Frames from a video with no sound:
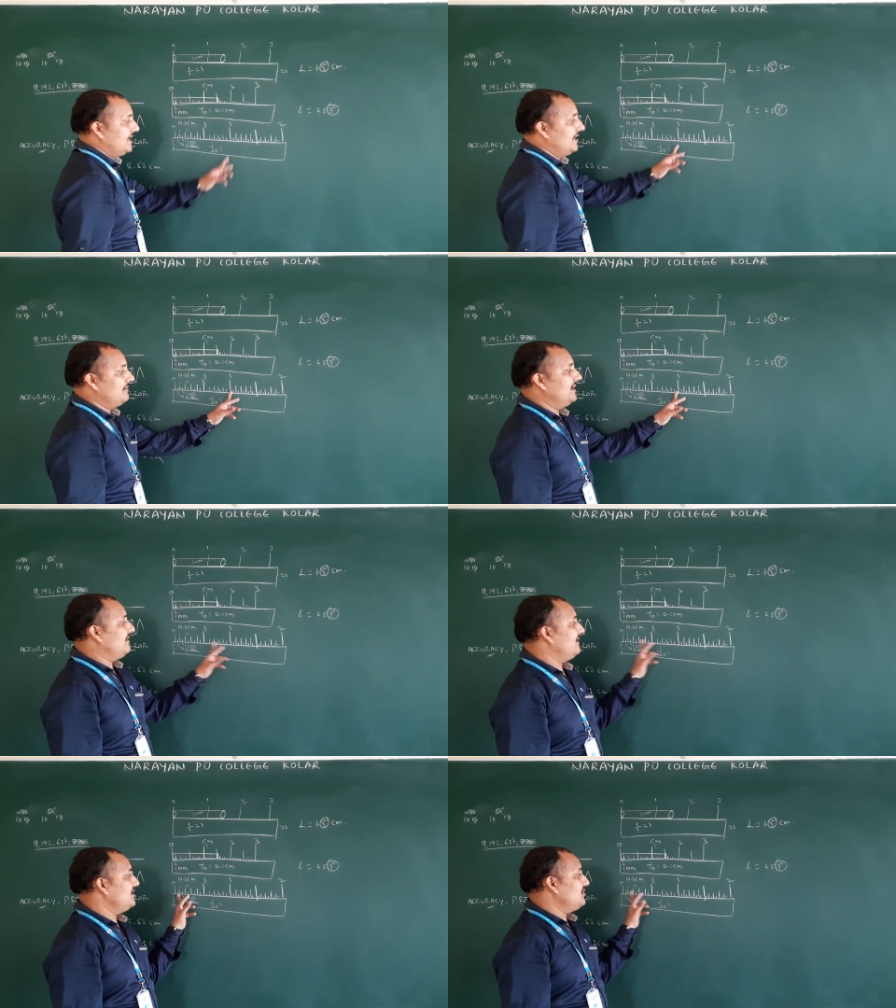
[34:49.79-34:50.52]
In
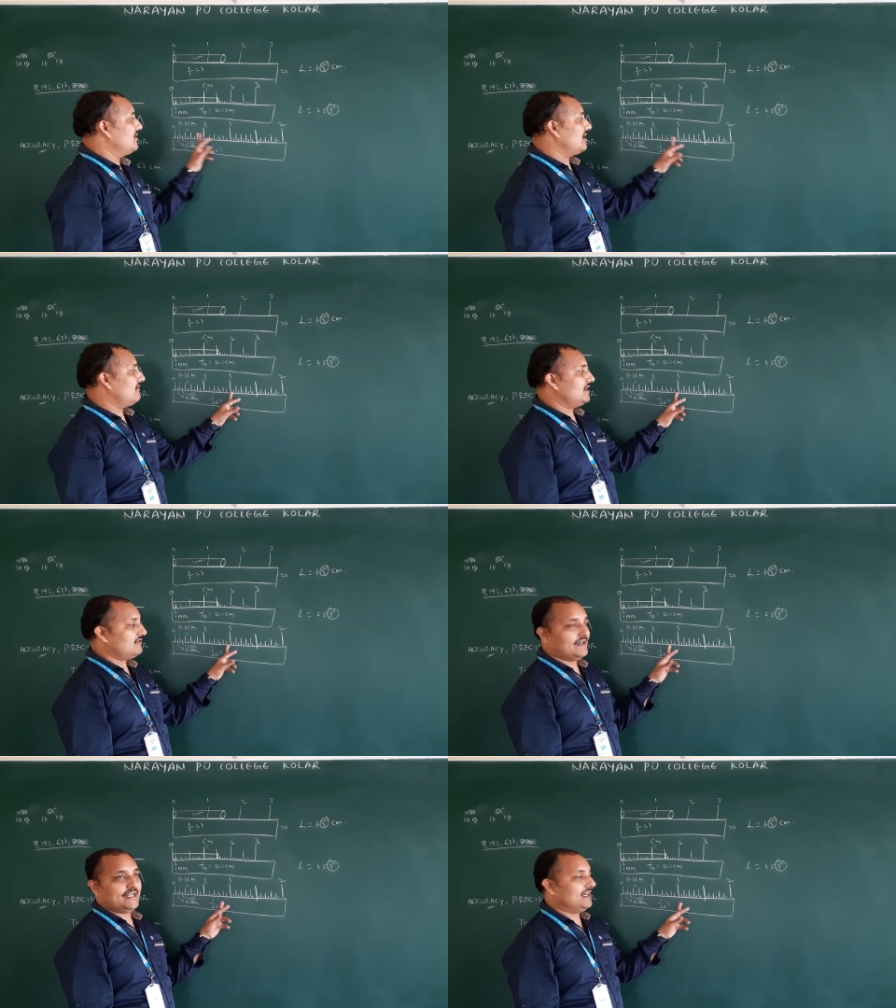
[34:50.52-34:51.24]
between 0 and
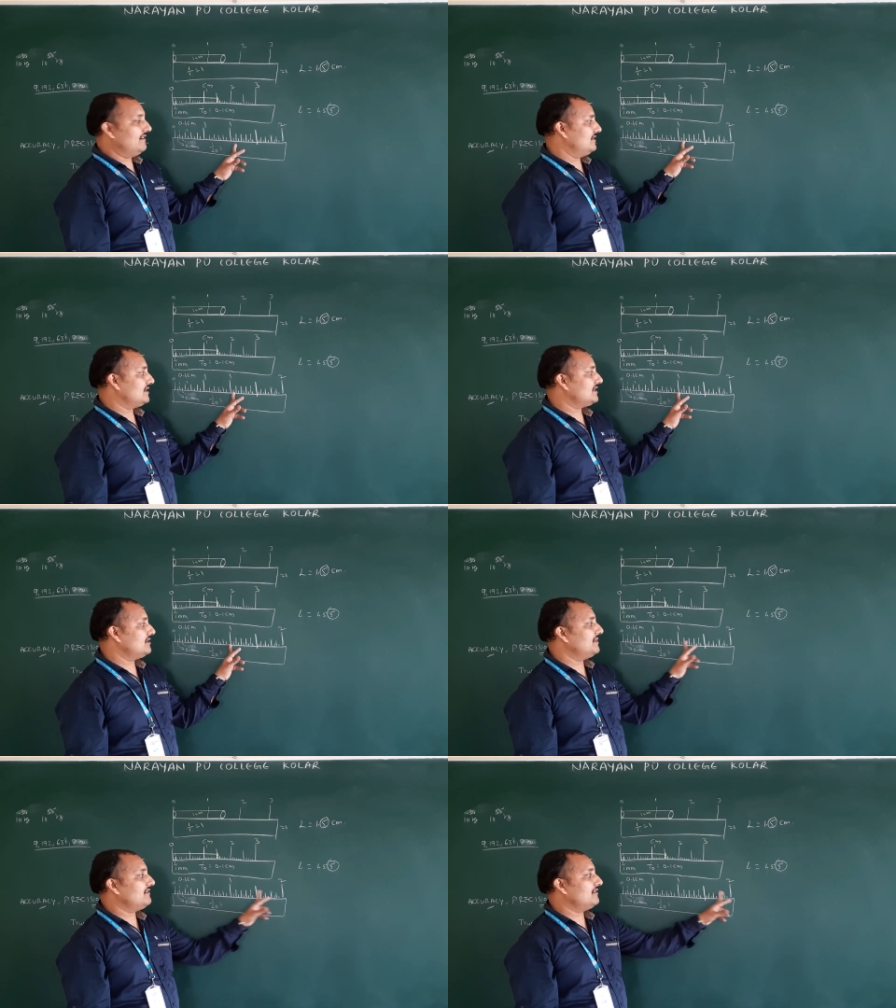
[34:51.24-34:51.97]
1, 20 divisions.
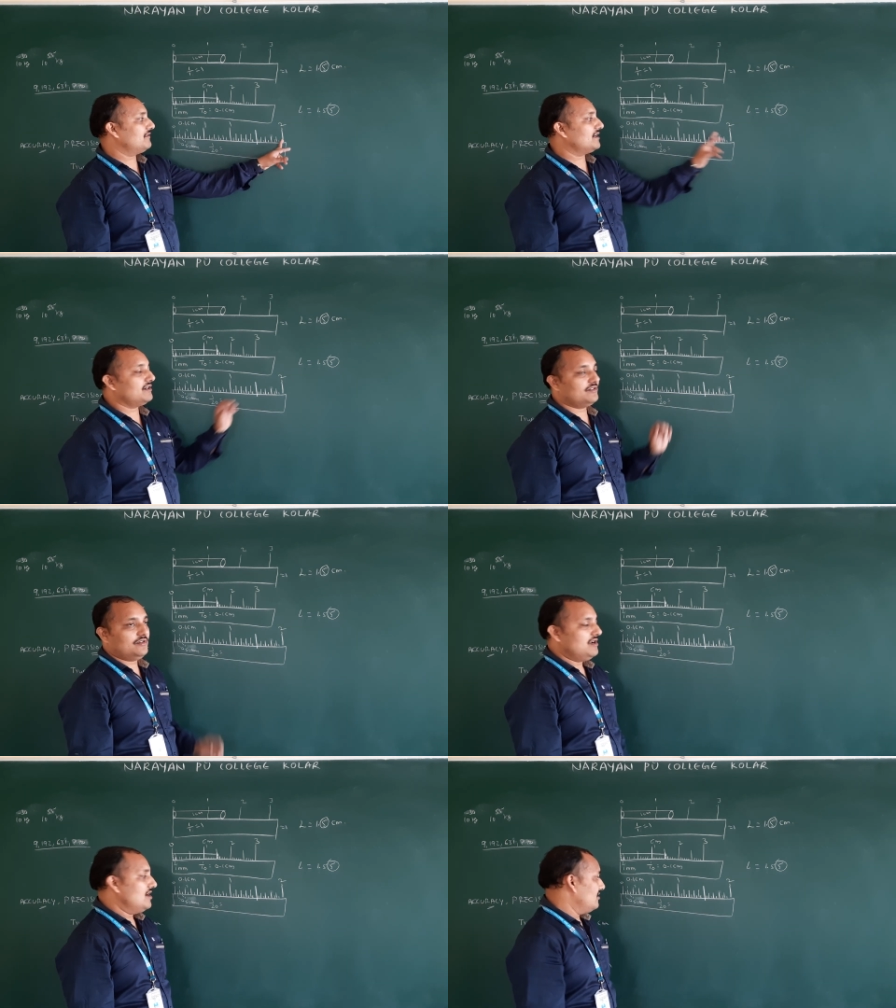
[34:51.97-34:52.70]
In between 1 and
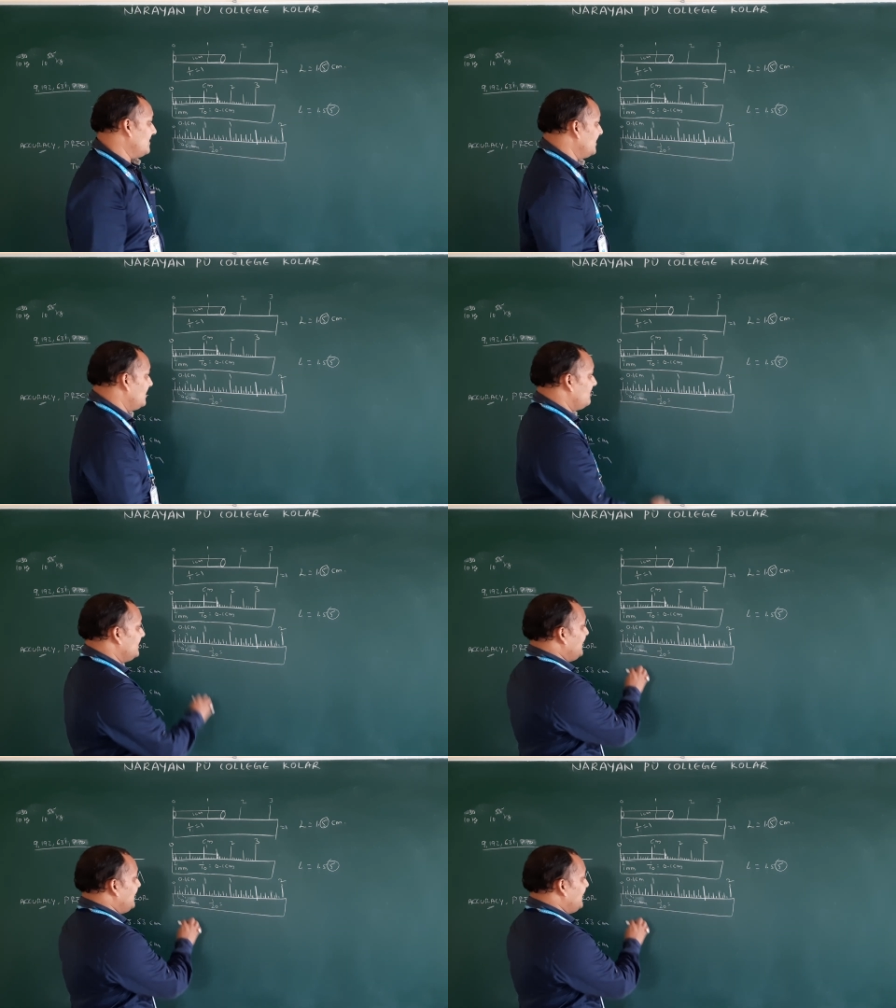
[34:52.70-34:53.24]
2, 20.